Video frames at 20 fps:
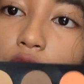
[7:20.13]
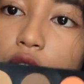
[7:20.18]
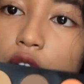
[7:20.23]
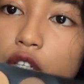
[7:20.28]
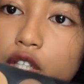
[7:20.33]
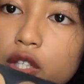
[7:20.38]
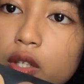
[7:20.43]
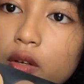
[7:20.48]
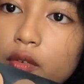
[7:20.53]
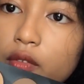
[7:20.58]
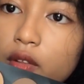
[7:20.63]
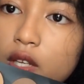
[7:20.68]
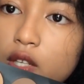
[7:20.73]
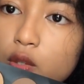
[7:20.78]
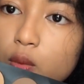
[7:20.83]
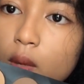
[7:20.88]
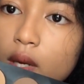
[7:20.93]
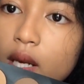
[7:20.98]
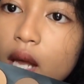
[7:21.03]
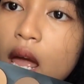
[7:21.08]
version of
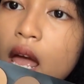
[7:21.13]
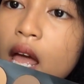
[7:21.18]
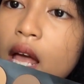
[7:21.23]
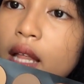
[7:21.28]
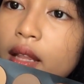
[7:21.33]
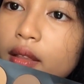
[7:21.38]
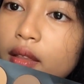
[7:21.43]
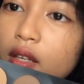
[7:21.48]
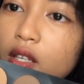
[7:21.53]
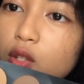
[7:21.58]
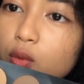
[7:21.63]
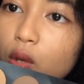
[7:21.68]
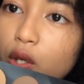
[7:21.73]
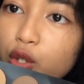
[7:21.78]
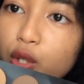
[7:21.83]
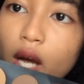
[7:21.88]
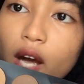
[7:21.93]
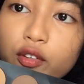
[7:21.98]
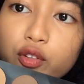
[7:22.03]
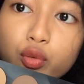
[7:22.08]
this one. This one
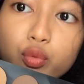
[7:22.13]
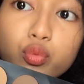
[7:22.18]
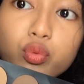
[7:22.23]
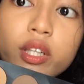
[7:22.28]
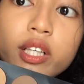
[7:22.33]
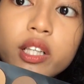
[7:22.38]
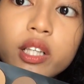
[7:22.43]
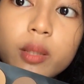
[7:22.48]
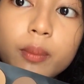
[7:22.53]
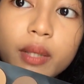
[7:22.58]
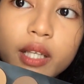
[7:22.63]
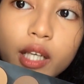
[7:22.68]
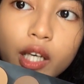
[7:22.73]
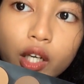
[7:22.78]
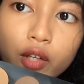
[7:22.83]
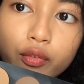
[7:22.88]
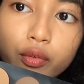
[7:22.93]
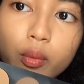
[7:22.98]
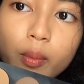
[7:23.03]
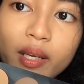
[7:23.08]
you have to really be
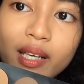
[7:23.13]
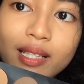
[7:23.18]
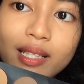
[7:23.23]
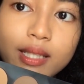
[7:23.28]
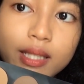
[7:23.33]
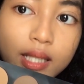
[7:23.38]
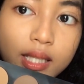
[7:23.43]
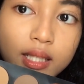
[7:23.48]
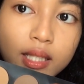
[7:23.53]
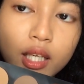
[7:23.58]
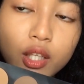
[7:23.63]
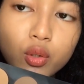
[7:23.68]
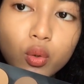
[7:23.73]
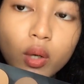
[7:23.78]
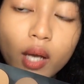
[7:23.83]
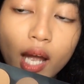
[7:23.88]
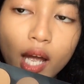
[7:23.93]
careful because this can look